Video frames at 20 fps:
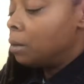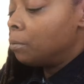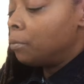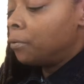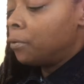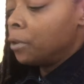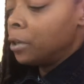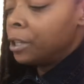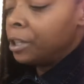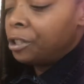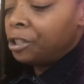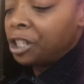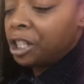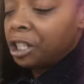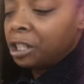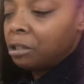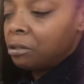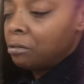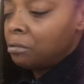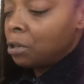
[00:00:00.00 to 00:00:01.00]
for
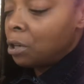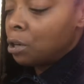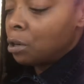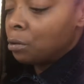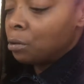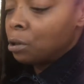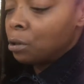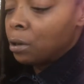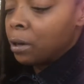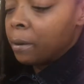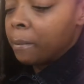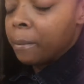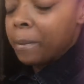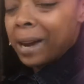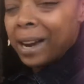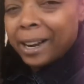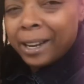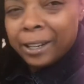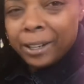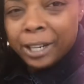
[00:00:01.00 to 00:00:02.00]
just, you know, sort of
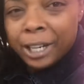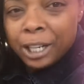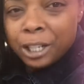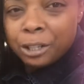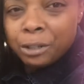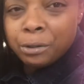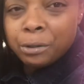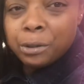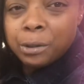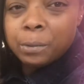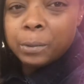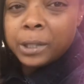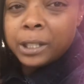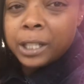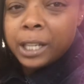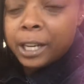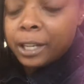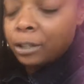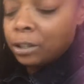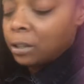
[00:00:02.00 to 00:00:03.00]
minor issues with
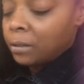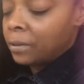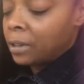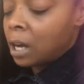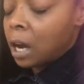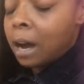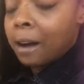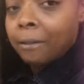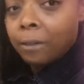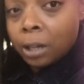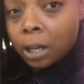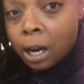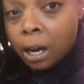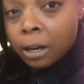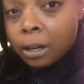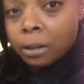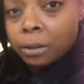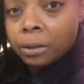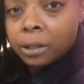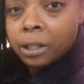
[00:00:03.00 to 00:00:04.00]
dandruff, the
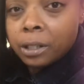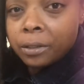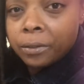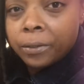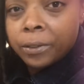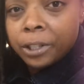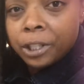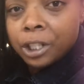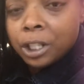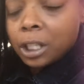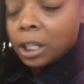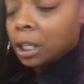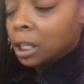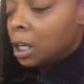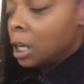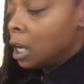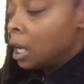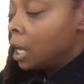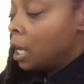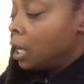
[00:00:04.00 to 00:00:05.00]
avocado is sufficient.
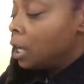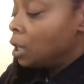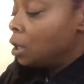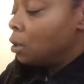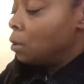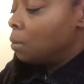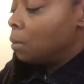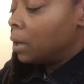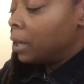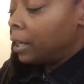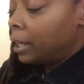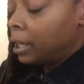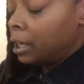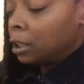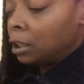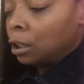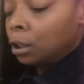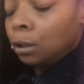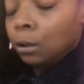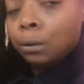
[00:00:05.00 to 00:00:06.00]
You want to
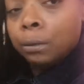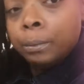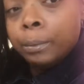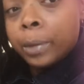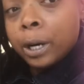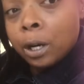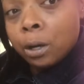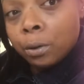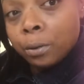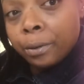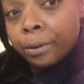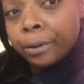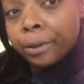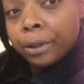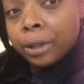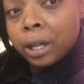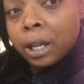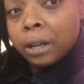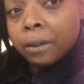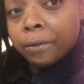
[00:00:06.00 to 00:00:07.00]
include
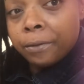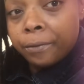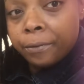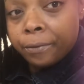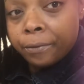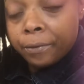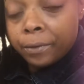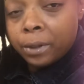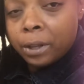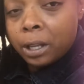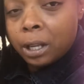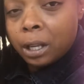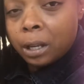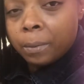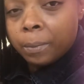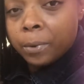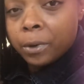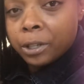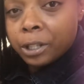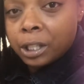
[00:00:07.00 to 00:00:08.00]
both if
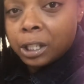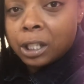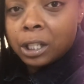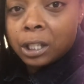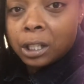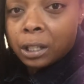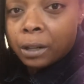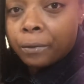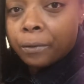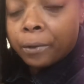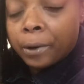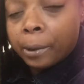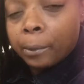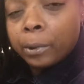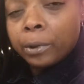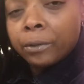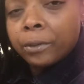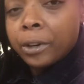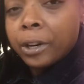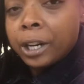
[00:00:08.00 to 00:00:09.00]
the person is suffering
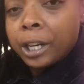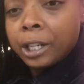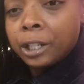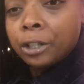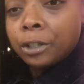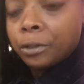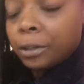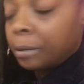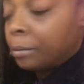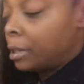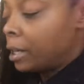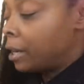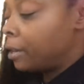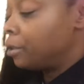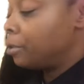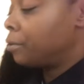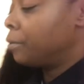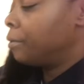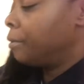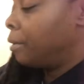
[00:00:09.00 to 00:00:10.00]
with very extreme
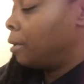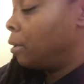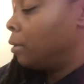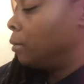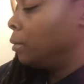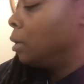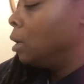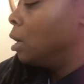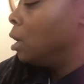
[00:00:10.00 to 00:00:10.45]
dandruff though.